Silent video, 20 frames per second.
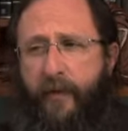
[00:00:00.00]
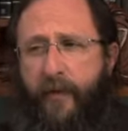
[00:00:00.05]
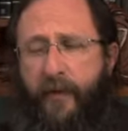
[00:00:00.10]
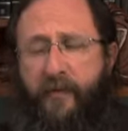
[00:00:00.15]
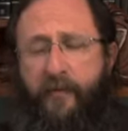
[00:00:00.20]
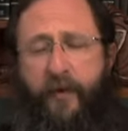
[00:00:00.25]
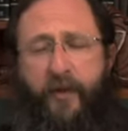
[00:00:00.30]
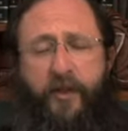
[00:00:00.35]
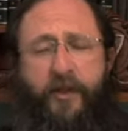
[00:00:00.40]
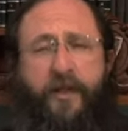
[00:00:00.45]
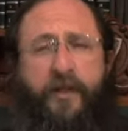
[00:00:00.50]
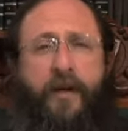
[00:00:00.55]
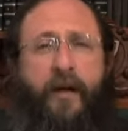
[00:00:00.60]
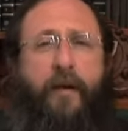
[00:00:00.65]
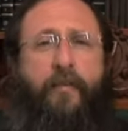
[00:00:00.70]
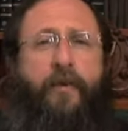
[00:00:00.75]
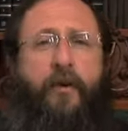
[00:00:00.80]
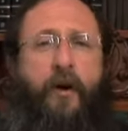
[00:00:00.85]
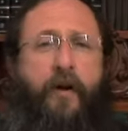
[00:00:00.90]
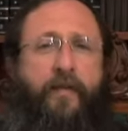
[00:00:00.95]
especially
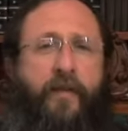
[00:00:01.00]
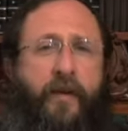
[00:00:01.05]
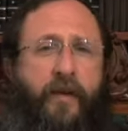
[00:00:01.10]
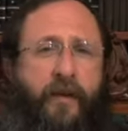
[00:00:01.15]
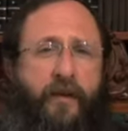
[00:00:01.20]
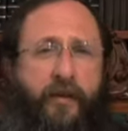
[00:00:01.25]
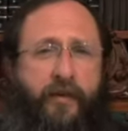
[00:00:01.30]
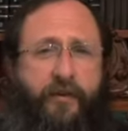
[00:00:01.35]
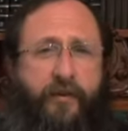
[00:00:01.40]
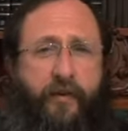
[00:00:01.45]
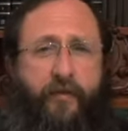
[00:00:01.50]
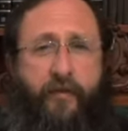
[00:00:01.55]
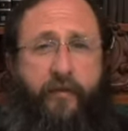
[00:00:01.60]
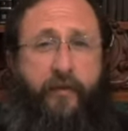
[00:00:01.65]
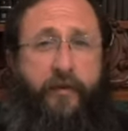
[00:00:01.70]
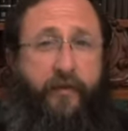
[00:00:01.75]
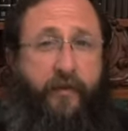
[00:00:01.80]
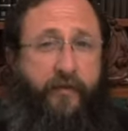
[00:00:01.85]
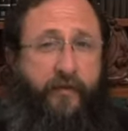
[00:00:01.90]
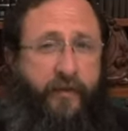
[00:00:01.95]
coming on the heels of the
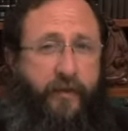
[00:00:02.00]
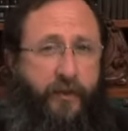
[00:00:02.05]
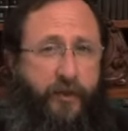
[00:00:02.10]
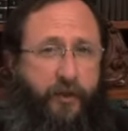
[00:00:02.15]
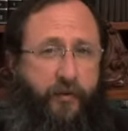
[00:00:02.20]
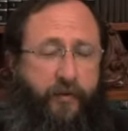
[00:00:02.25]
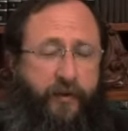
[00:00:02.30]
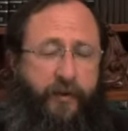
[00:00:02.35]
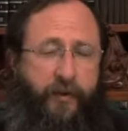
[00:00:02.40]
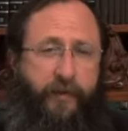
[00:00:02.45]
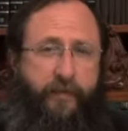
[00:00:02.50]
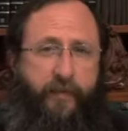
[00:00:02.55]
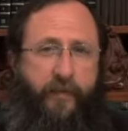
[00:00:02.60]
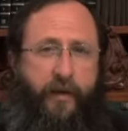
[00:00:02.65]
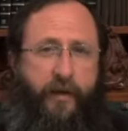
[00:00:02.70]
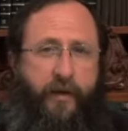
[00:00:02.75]
month of Tishrei,